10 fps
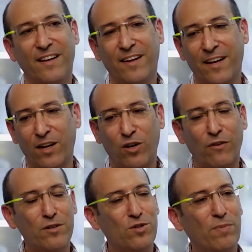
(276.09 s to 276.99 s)
uh,
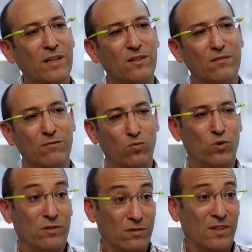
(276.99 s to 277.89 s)
encouraged by
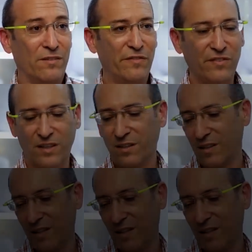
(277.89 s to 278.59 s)
what I've seen.